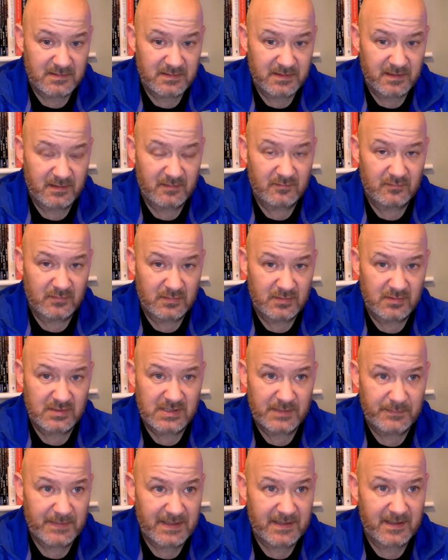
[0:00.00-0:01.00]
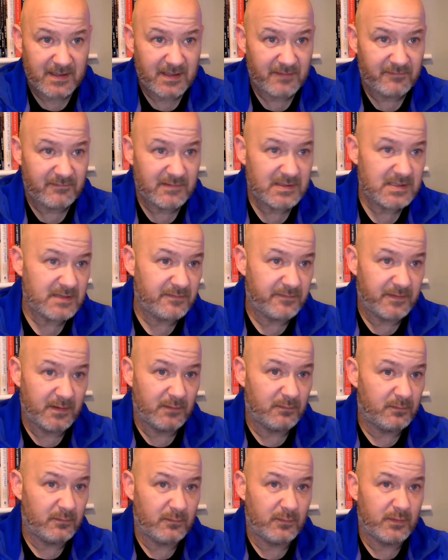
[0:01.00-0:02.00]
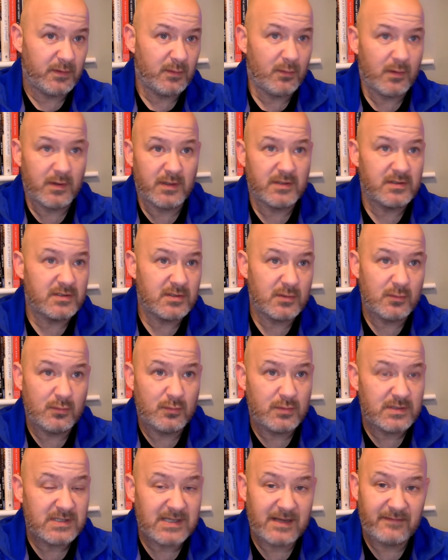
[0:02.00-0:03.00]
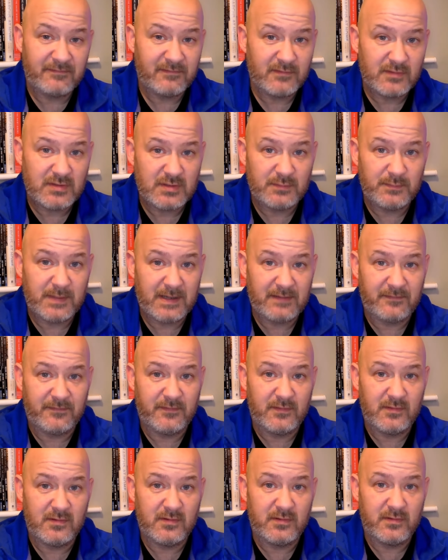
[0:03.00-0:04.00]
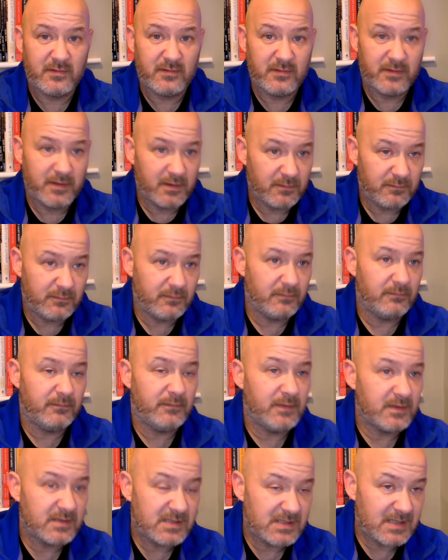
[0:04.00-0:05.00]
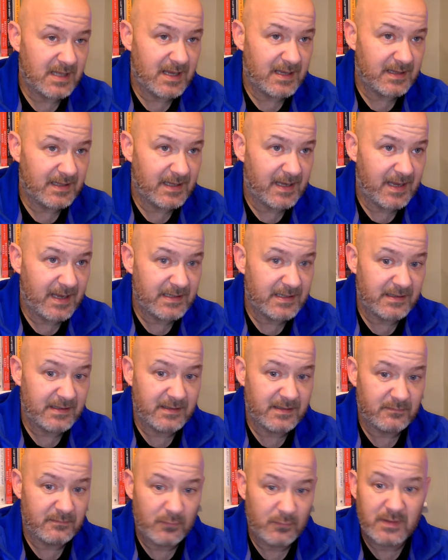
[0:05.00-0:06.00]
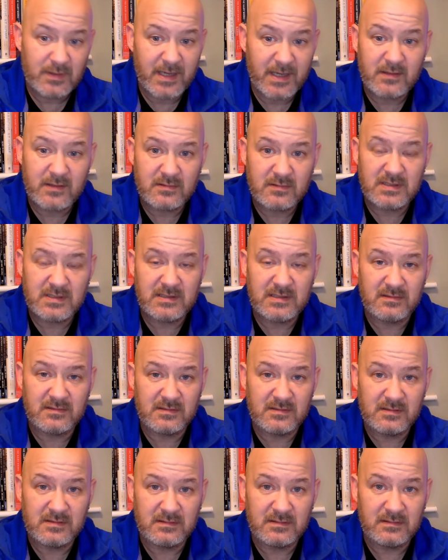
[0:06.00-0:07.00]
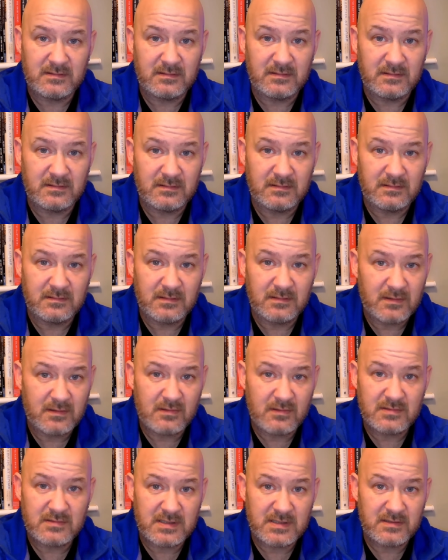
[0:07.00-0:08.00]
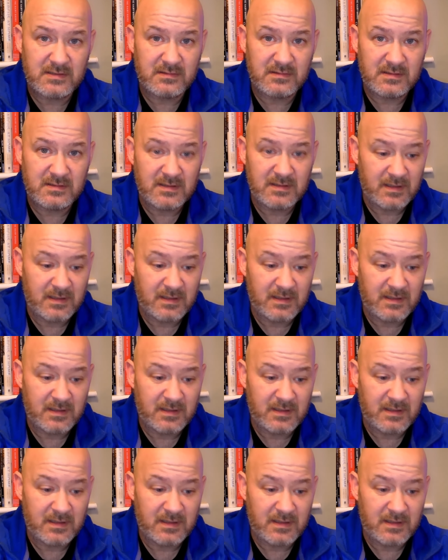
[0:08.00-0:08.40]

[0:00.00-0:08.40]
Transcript: You know, does it make a difference if you want it two set in front of back four, or you're slightly ahead of that? Well, yeah, of course it does. Of course it does.